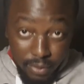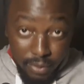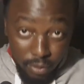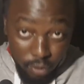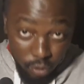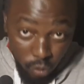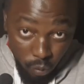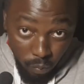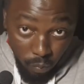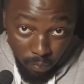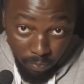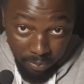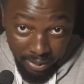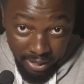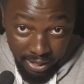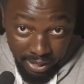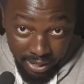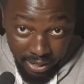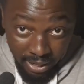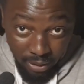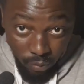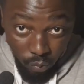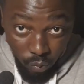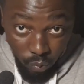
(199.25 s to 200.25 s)
They grow
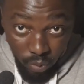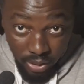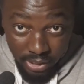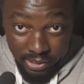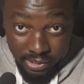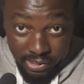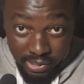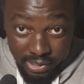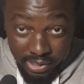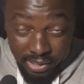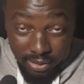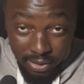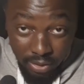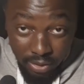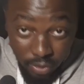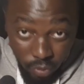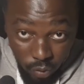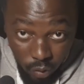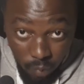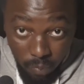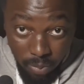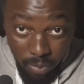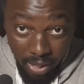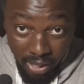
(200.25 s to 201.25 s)
backwards,
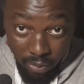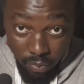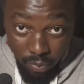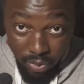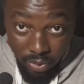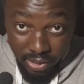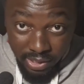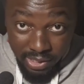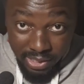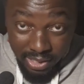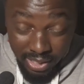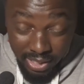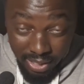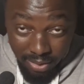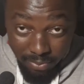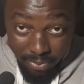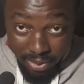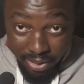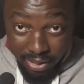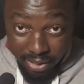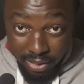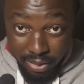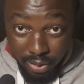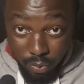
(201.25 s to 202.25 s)

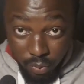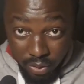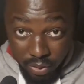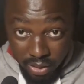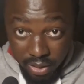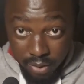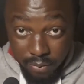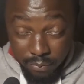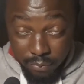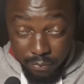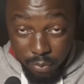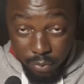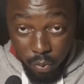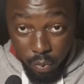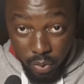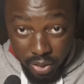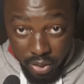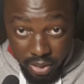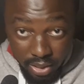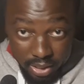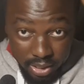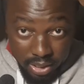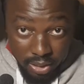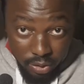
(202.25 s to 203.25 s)
but then they will curve
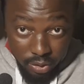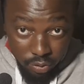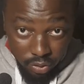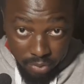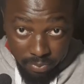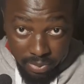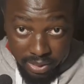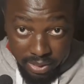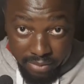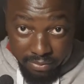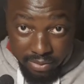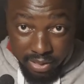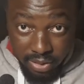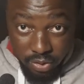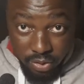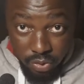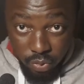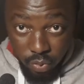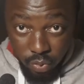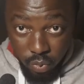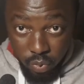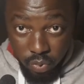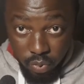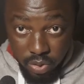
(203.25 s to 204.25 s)
forward. So I believe they
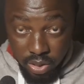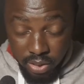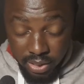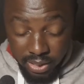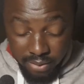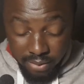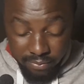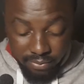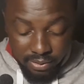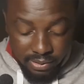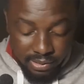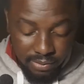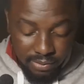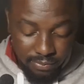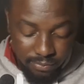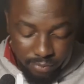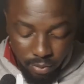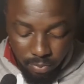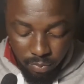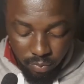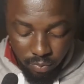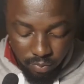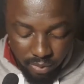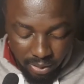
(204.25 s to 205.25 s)
do. They have this
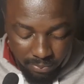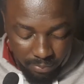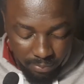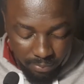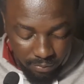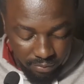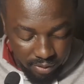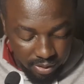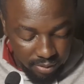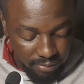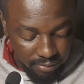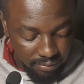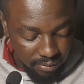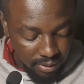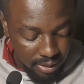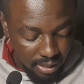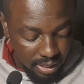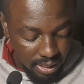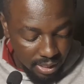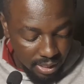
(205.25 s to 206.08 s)
form type of curve.